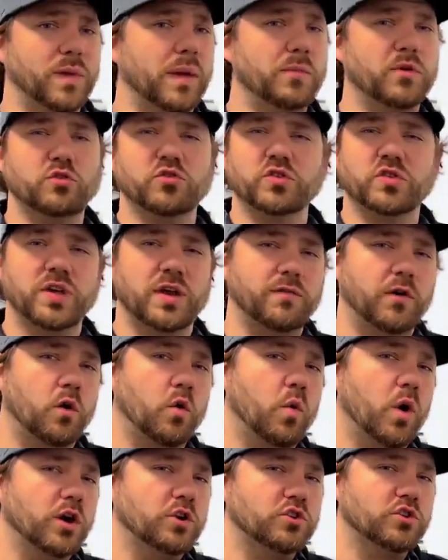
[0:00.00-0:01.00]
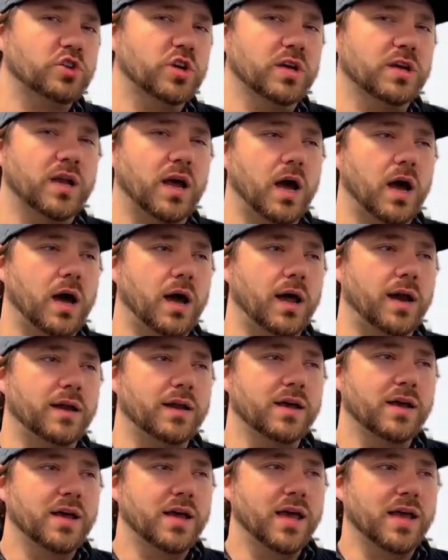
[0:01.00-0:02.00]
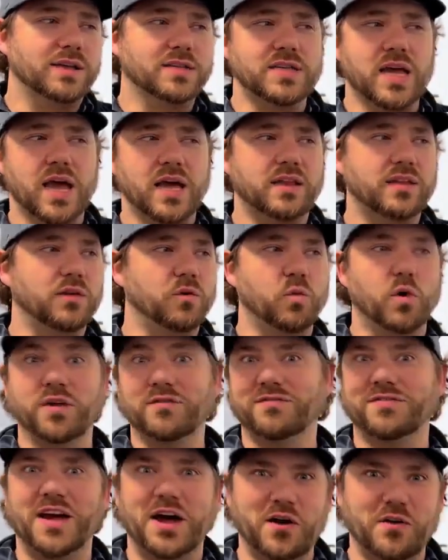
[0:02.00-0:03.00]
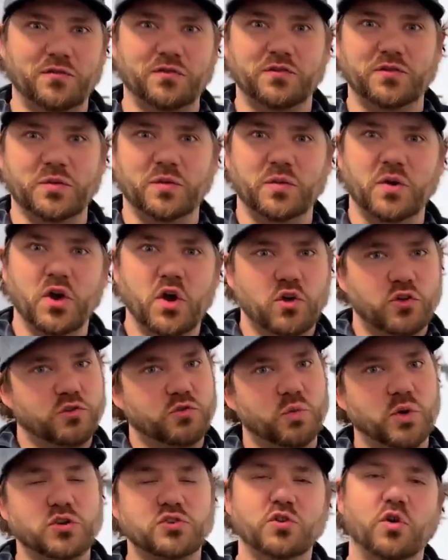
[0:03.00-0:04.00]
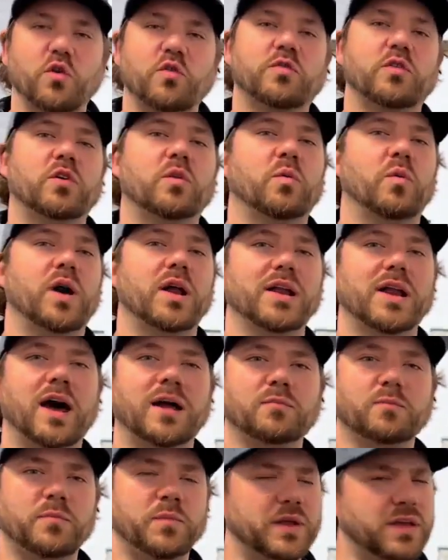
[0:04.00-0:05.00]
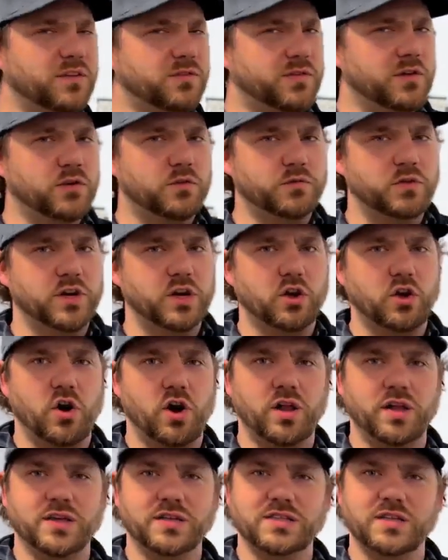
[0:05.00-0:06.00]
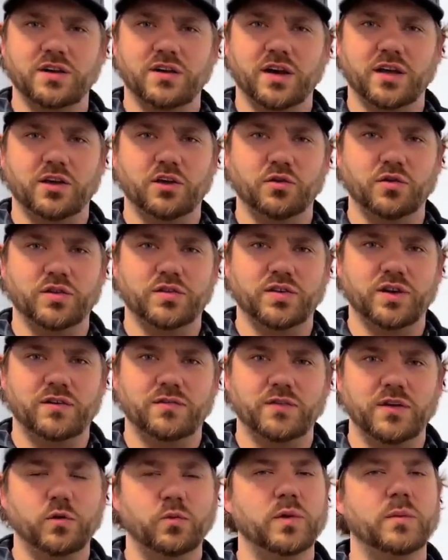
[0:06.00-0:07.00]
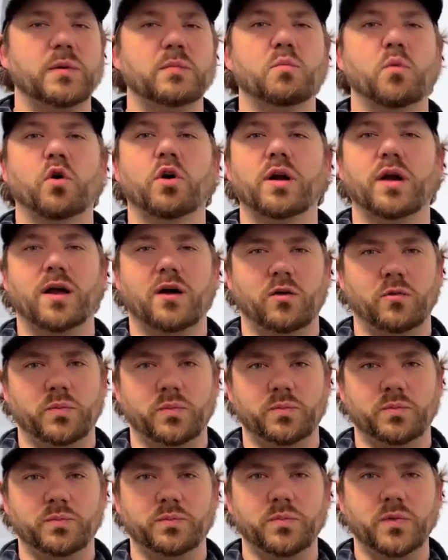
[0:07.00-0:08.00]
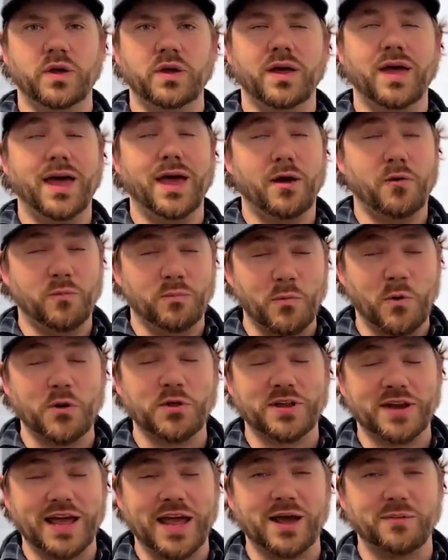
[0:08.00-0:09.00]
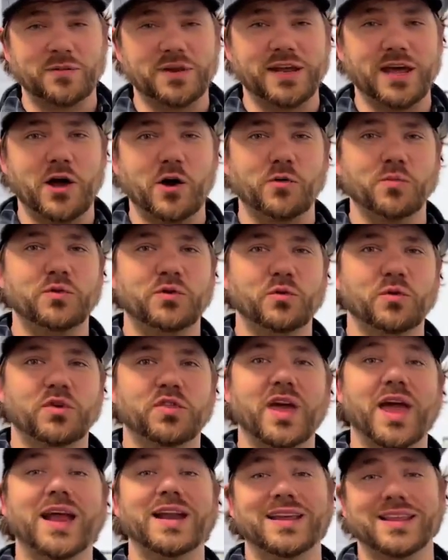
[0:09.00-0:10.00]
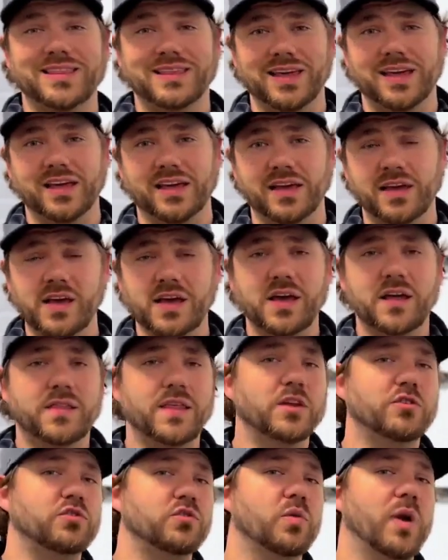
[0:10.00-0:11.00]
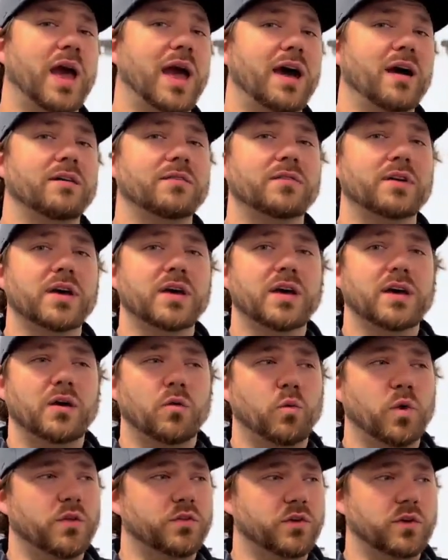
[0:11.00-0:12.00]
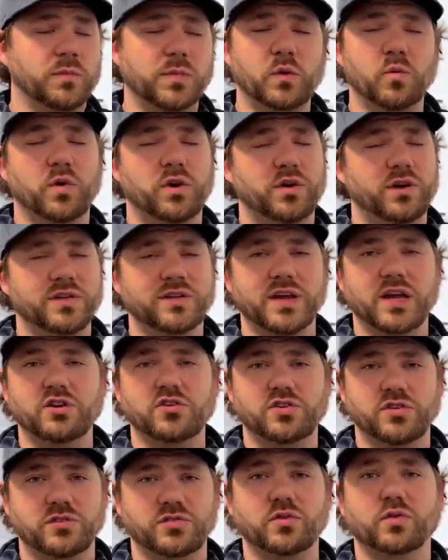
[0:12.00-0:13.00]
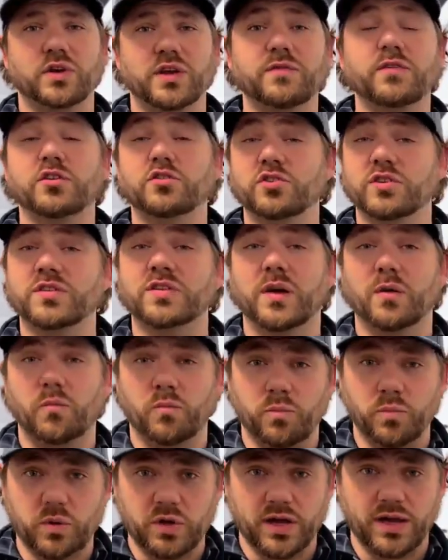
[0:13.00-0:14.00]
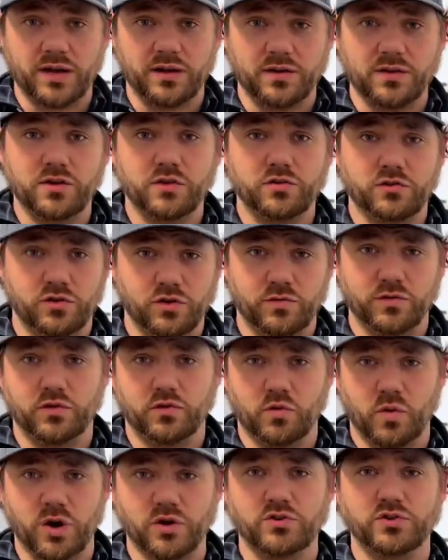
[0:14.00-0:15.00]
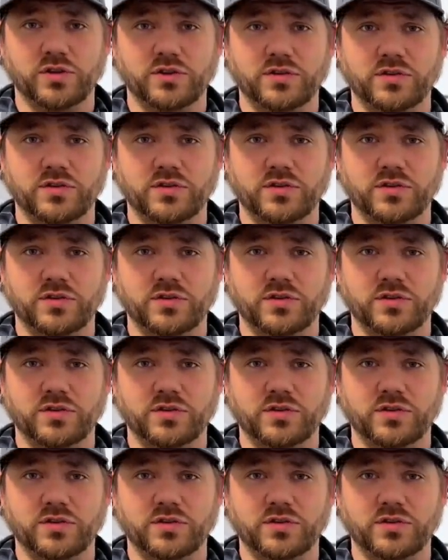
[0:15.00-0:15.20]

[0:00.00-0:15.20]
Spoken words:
maybe you just have a question on exactly what valve to switch over or whatnot, please feel free to call us here at Kunes RV. We'd be more than happy to help you with anything that you have, whether it be winterizations or even just plain service questions.